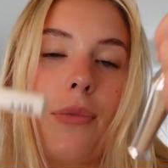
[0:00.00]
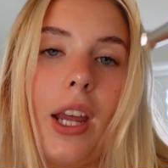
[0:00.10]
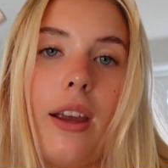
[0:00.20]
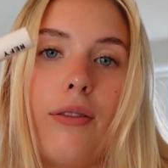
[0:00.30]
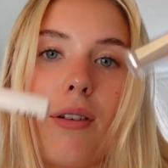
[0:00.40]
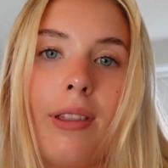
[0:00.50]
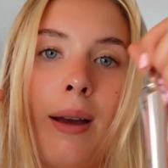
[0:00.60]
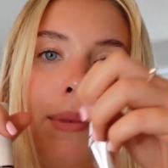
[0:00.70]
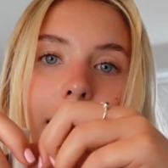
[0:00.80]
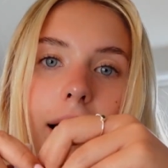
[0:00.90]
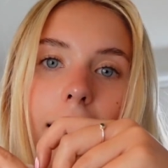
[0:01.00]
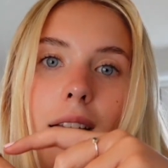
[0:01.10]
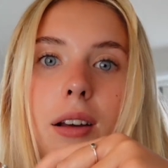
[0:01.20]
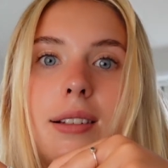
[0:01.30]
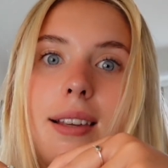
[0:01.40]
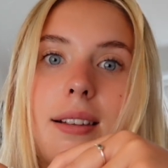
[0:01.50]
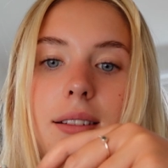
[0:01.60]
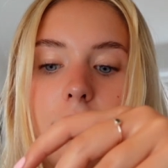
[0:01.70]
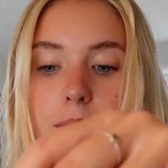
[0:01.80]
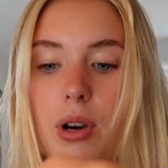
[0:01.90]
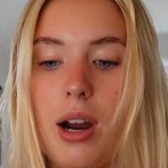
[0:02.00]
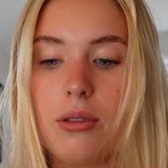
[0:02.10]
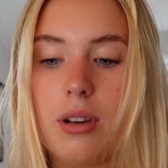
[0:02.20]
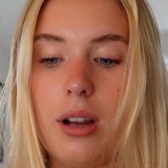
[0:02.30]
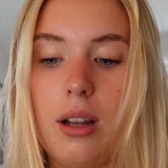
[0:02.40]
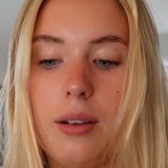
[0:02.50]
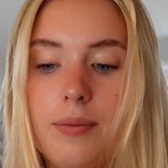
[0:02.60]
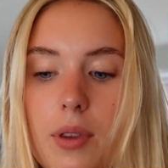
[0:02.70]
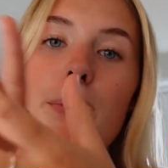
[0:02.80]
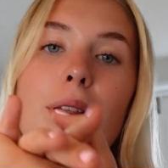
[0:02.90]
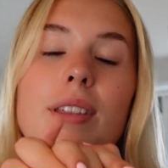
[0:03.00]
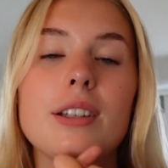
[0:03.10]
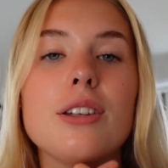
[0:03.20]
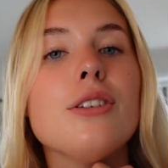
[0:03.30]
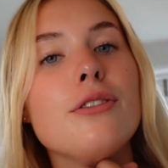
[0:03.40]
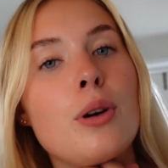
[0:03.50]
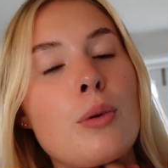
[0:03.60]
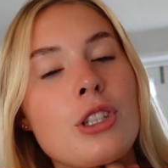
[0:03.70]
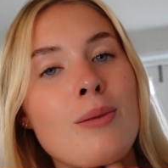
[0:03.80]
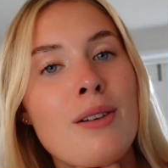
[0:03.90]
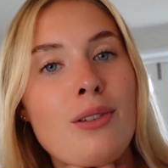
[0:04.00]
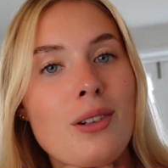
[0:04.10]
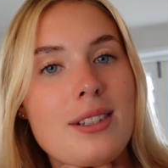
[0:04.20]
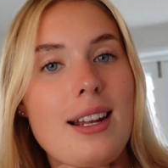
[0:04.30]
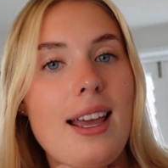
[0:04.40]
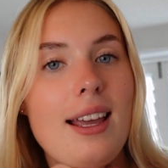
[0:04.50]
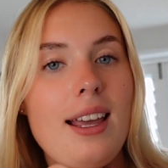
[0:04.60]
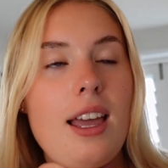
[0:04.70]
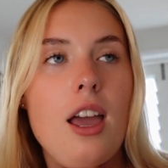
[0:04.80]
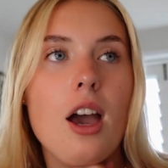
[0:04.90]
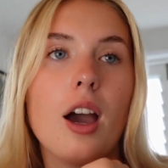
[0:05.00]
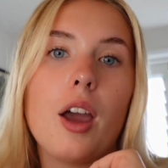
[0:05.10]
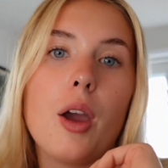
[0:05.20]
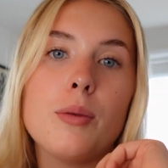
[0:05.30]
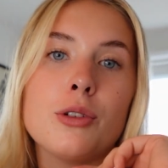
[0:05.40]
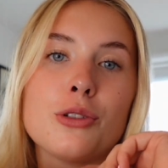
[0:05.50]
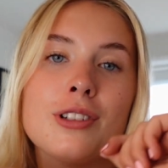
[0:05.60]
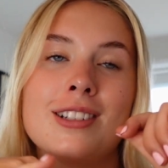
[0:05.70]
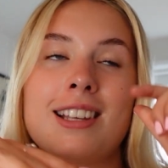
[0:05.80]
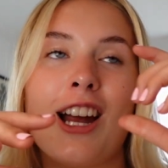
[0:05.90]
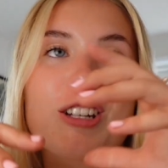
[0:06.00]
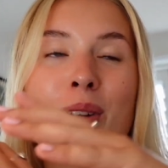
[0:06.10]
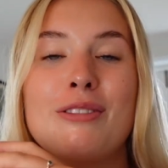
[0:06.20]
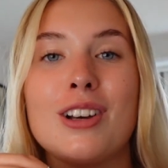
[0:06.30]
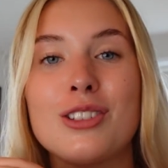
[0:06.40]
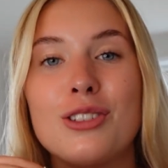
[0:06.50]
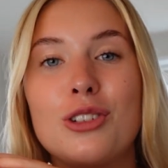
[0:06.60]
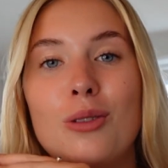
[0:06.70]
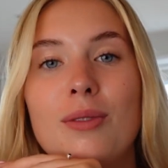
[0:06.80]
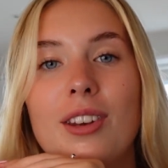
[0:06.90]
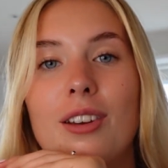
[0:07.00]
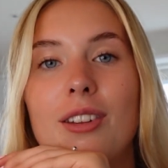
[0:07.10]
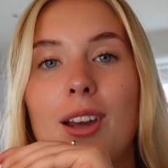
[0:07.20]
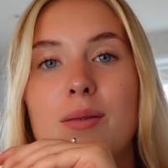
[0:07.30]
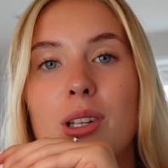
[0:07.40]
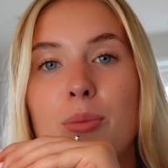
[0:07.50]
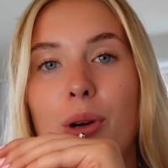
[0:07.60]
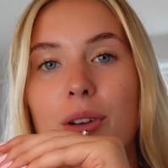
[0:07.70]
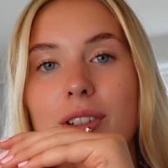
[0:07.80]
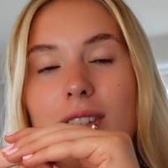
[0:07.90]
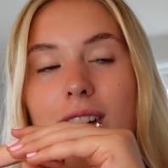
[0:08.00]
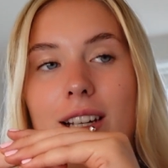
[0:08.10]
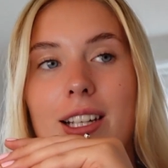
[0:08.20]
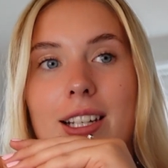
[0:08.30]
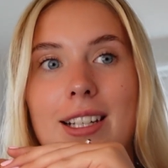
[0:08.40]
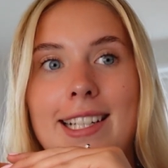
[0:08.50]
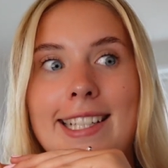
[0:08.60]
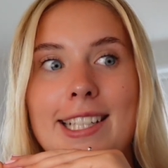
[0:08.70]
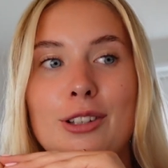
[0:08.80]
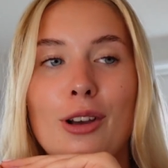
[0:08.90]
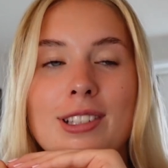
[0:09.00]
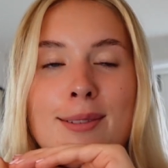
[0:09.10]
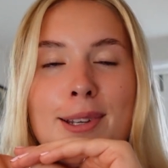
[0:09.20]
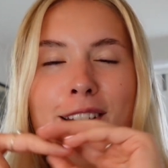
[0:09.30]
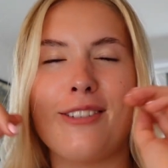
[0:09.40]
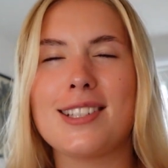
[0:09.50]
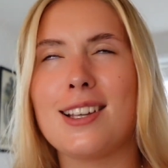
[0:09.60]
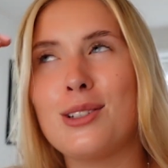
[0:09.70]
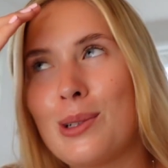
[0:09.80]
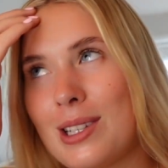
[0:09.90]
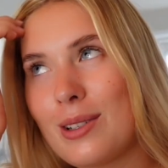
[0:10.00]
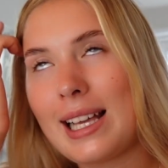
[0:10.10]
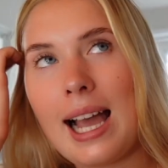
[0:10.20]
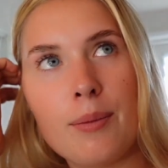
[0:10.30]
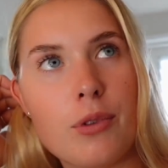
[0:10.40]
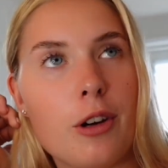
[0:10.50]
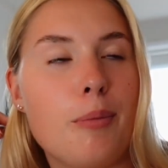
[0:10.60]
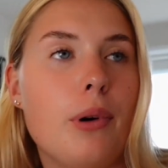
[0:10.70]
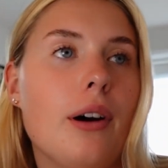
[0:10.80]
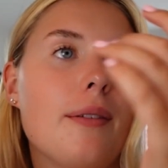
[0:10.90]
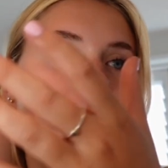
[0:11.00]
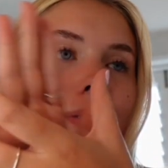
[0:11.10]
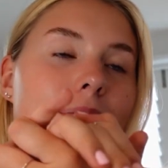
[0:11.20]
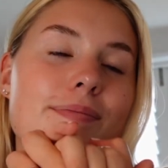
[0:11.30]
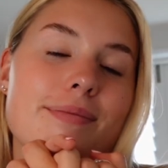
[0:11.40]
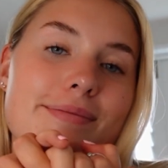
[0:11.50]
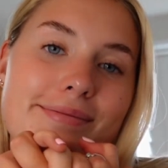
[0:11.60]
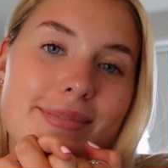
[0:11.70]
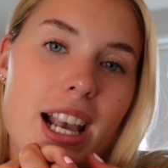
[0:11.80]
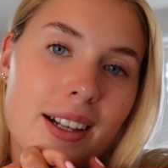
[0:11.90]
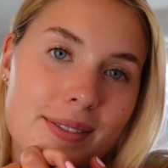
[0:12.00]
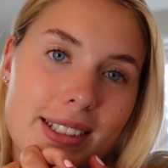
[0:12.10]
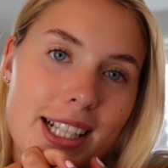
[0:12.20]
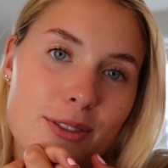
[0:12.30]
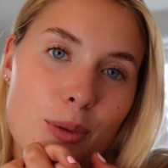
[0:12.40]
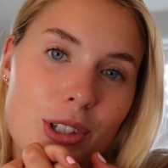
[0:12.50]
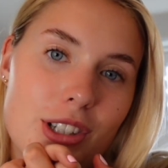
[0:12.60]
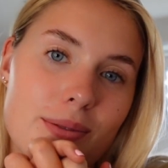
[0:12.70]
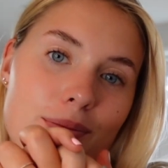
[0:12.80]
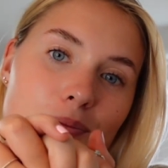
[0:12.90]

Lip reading: either of them in like a tinted brown colour. But thank you for watching my vlog today. I hope you enjoyed this. It's actually my first YouTube video that I'm gonna post, so I was a little bit nervous like talking to a camera, but yeah, thanks for watching.